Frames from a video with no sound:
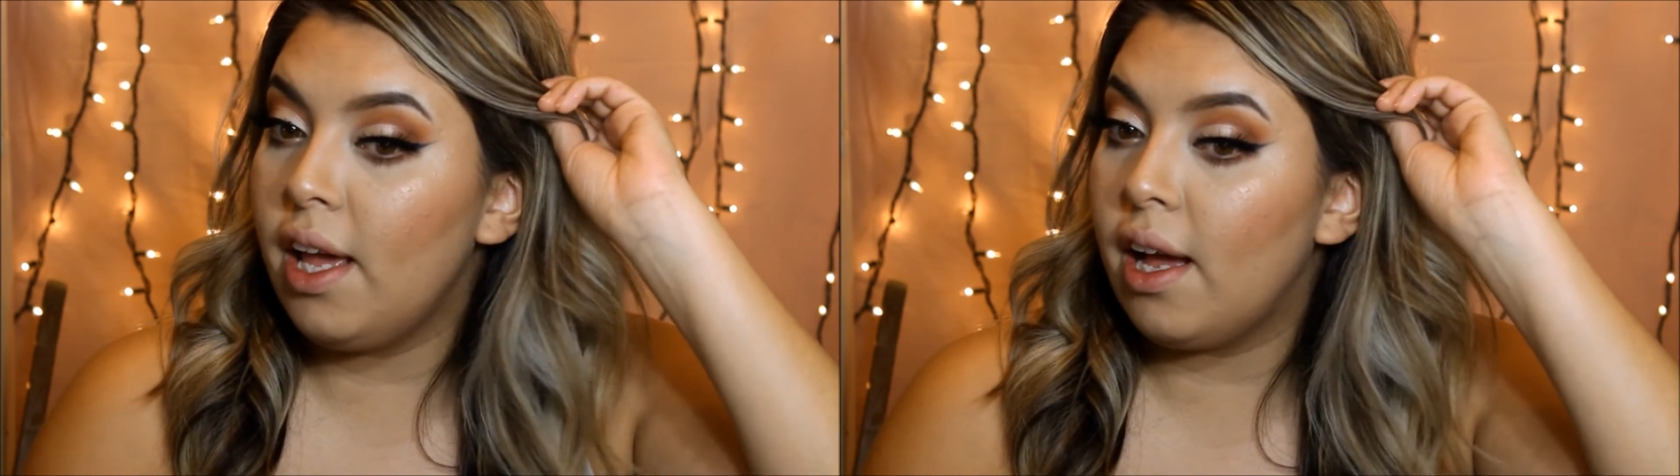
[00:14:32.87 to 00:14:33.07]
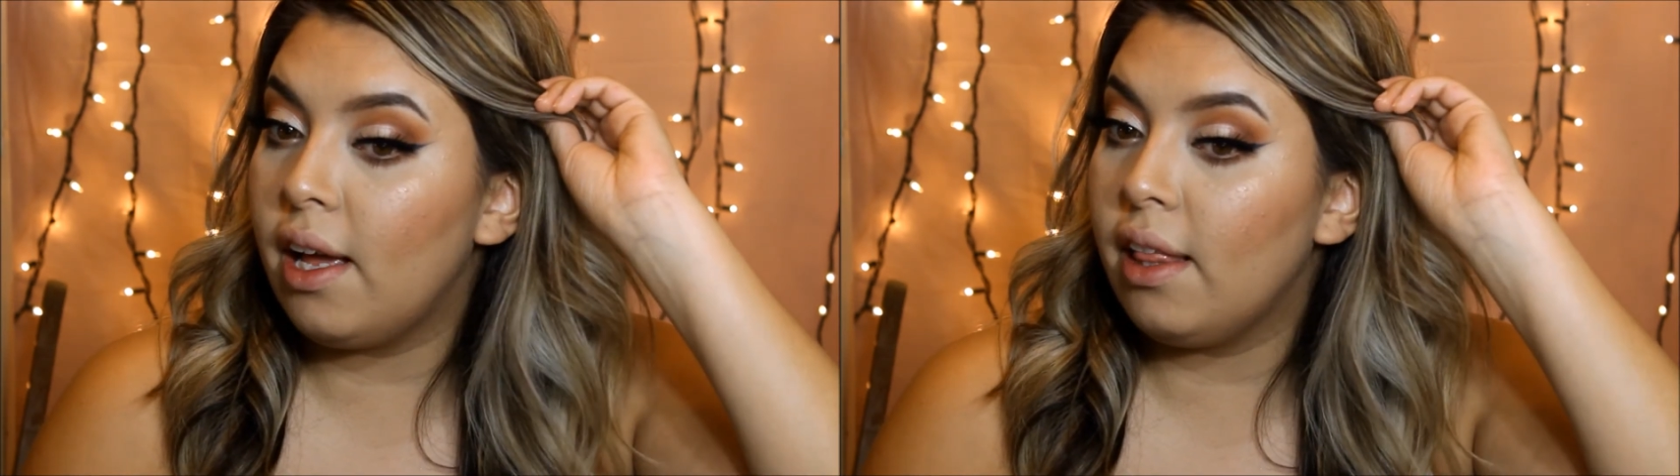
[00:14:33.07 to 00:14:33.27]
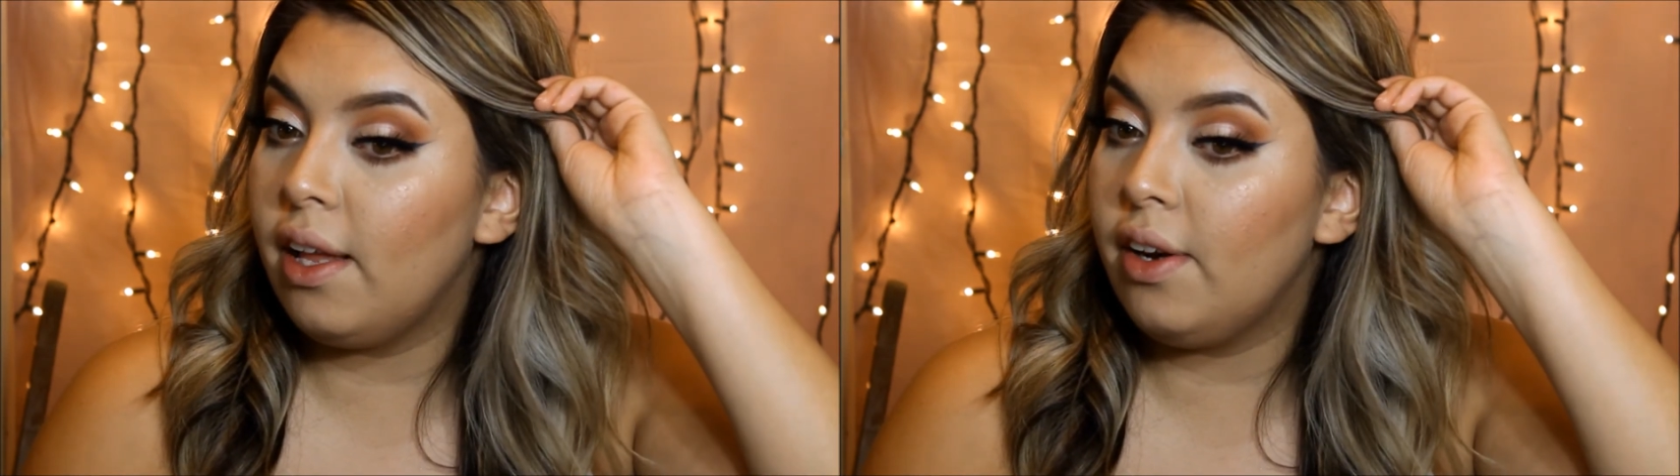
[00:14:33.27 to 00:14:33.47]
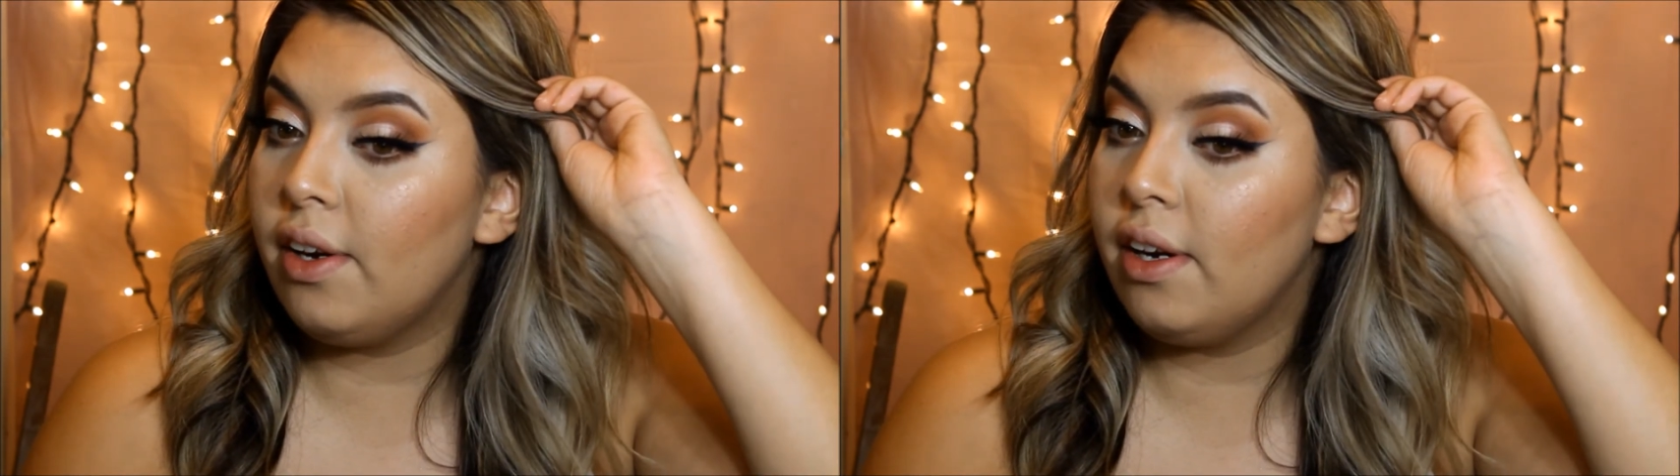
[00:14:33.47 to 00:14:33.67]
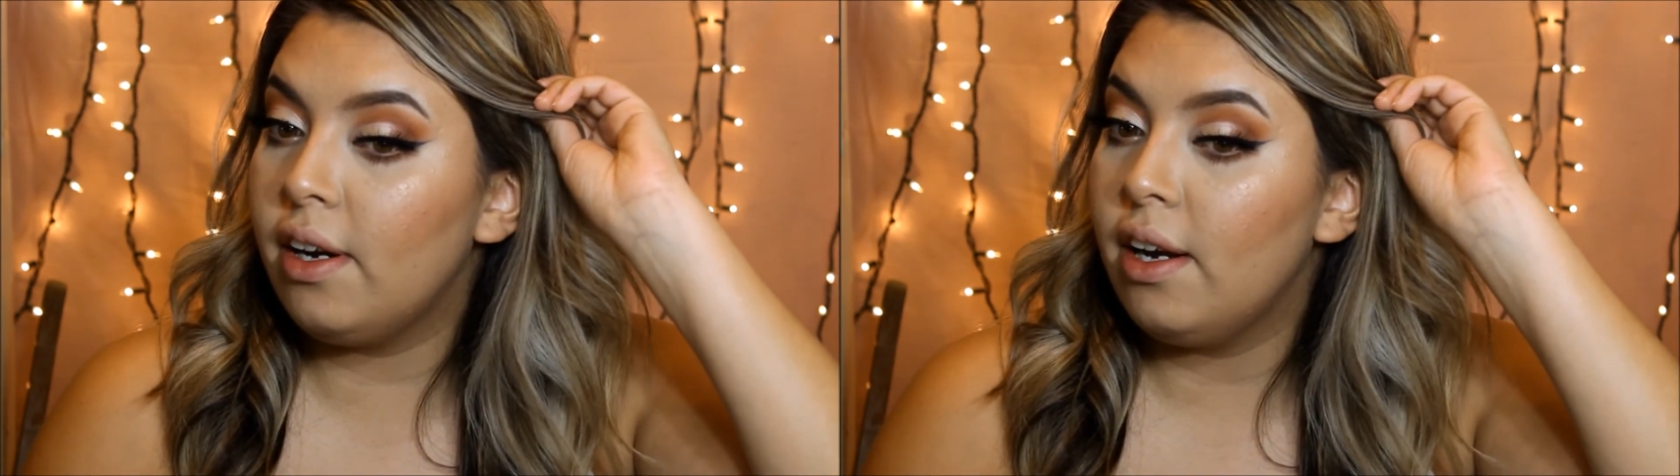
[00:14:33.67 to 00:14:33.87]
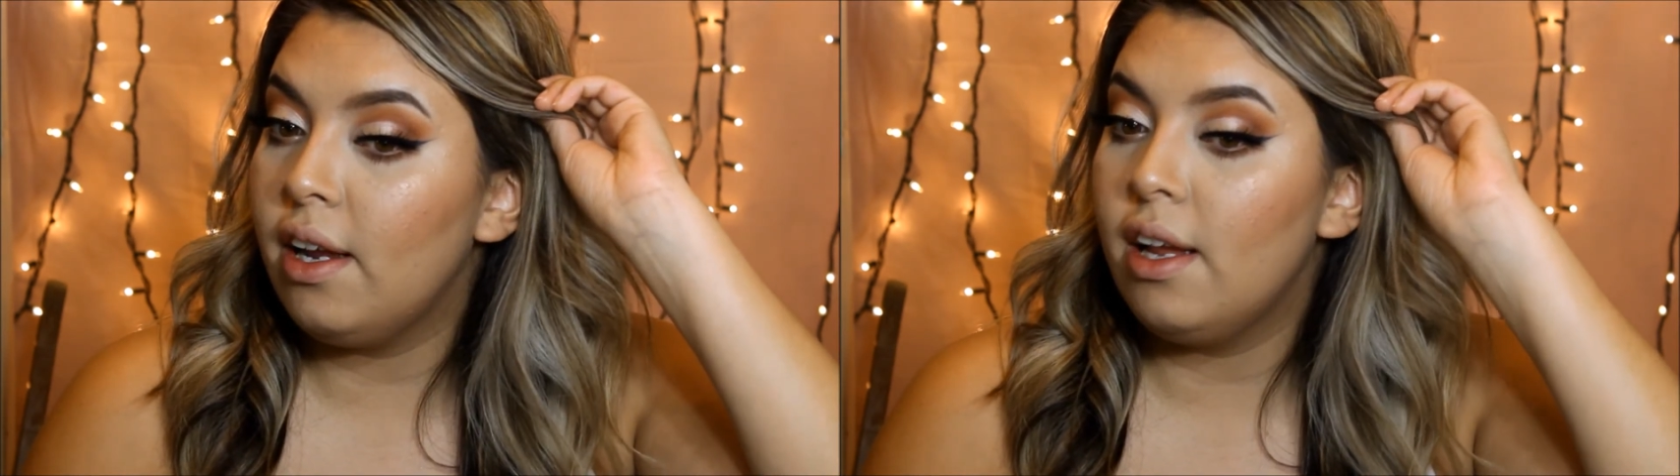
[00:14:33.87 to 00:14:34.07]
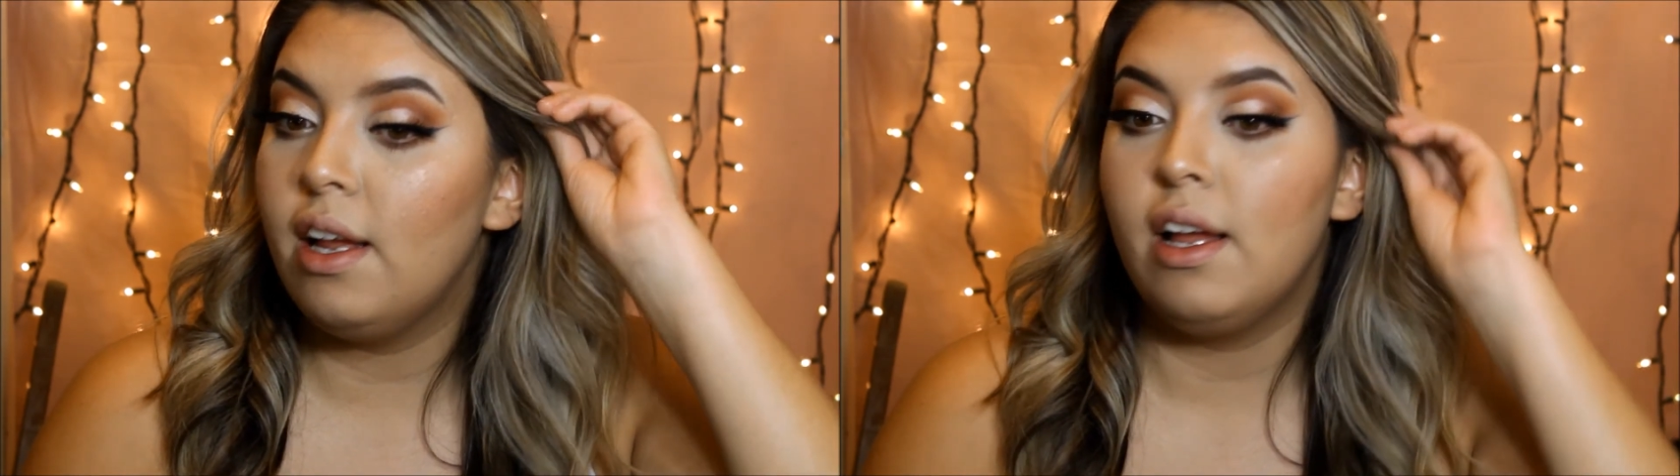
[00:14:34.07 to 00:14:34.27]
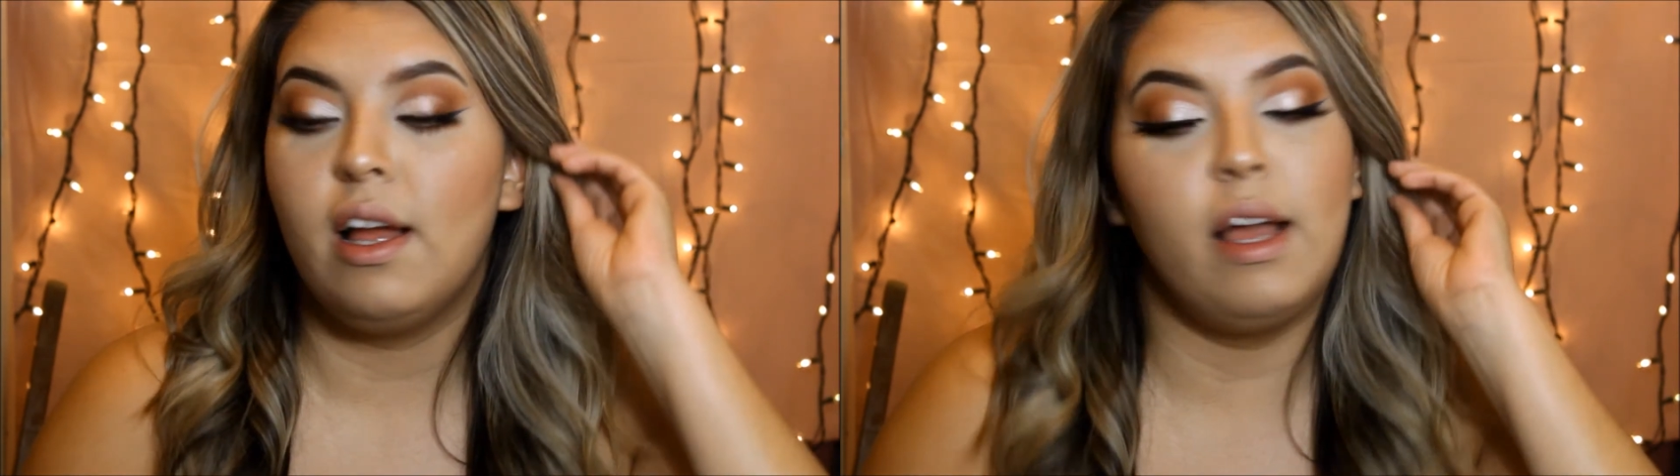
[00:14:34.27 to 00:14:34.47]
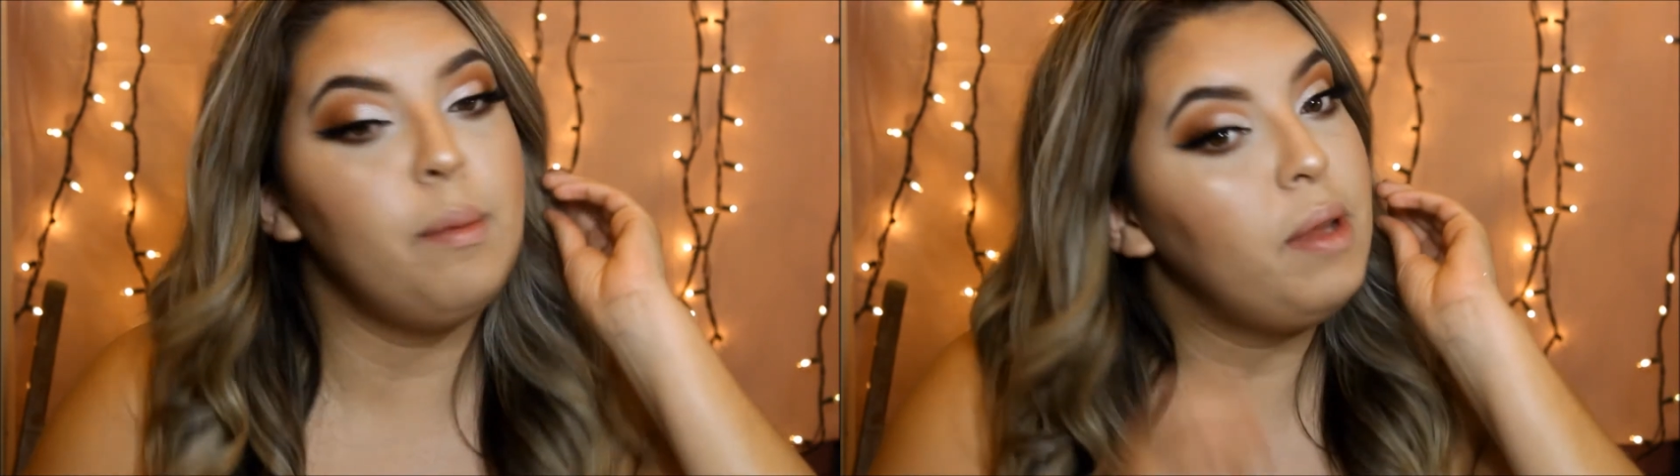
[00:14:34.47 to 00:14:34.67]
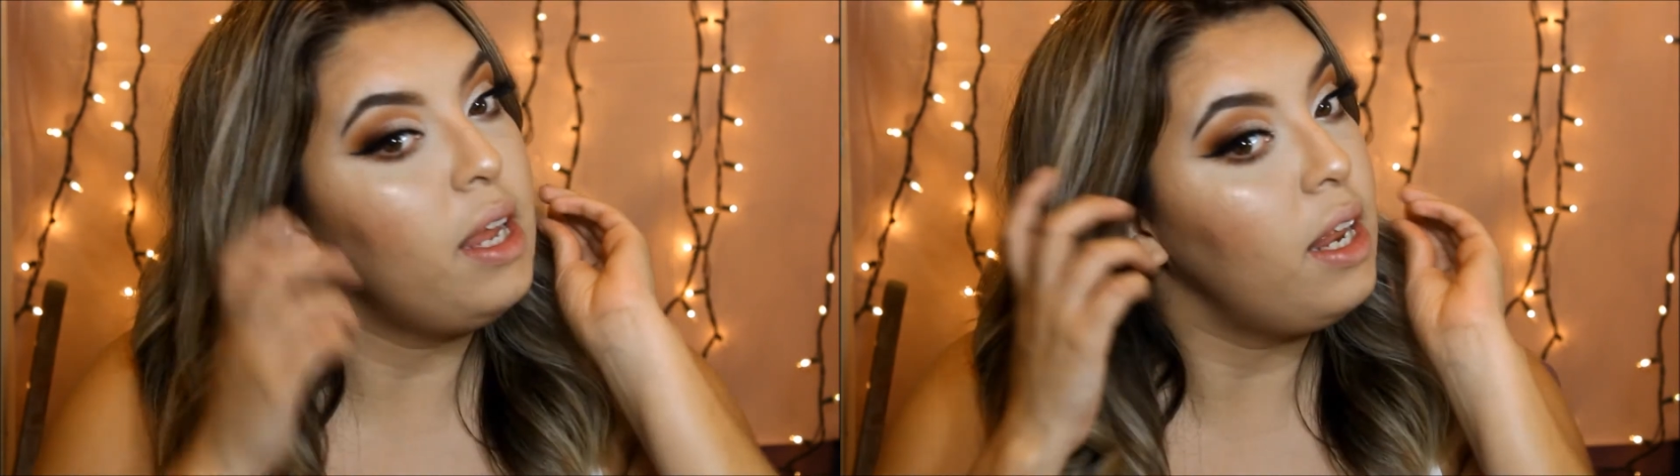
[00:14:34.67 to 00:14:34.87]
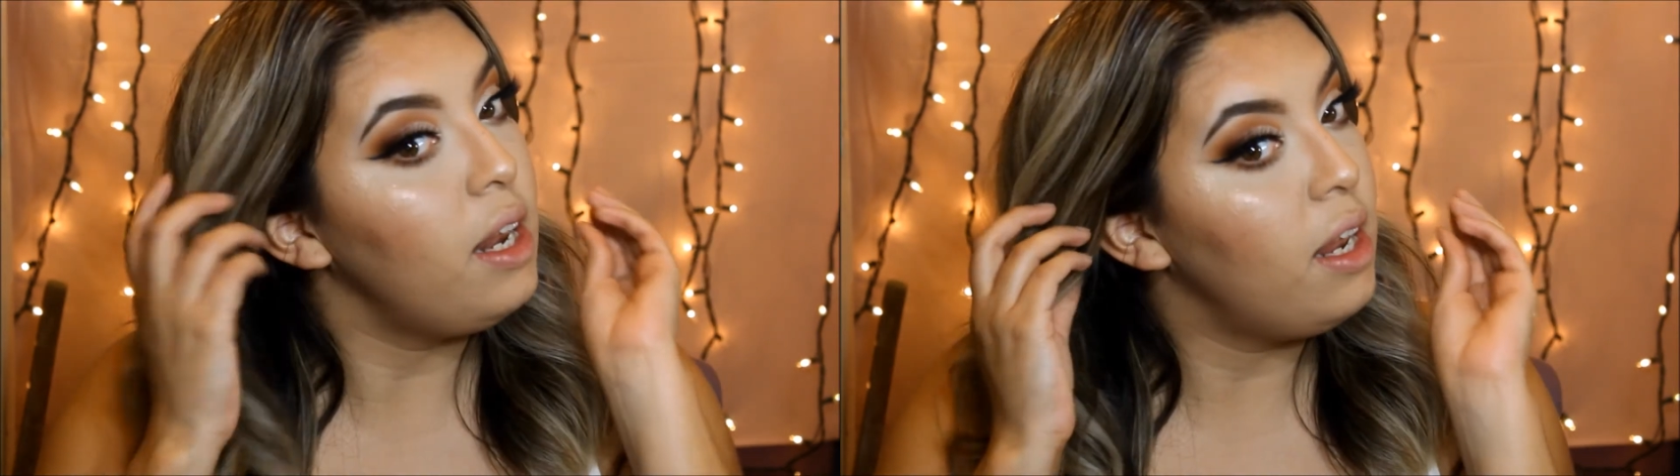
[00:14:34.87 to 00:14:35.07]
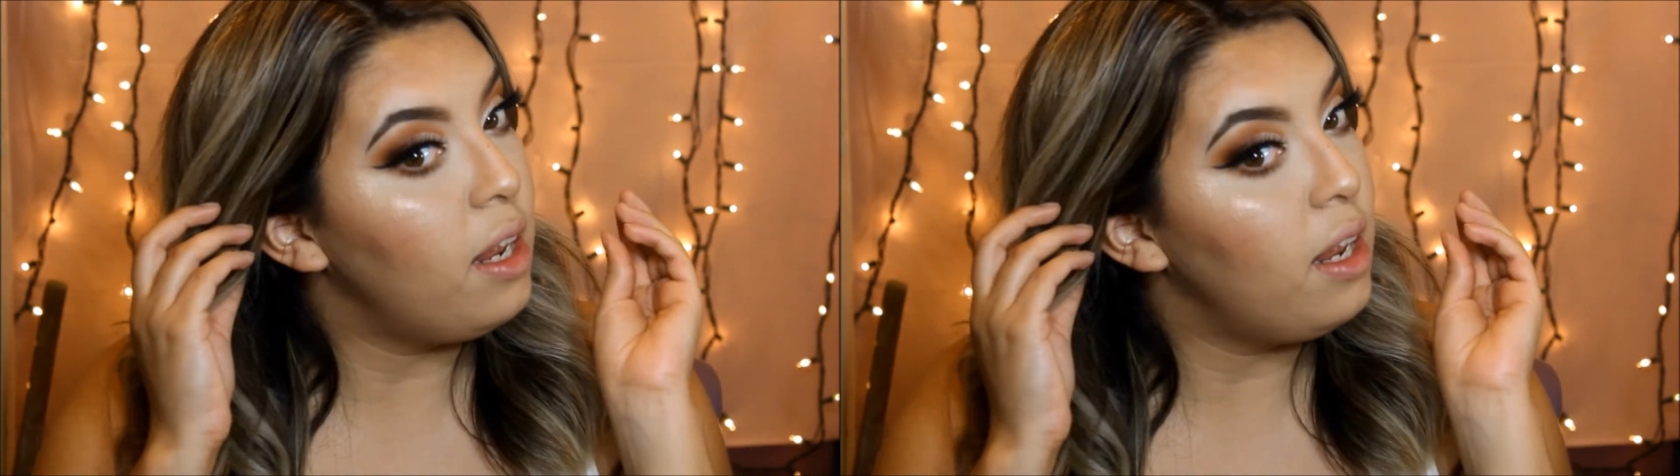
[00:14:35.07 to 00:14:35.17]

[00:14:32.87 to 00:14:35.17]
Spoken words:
highlighter. I mean,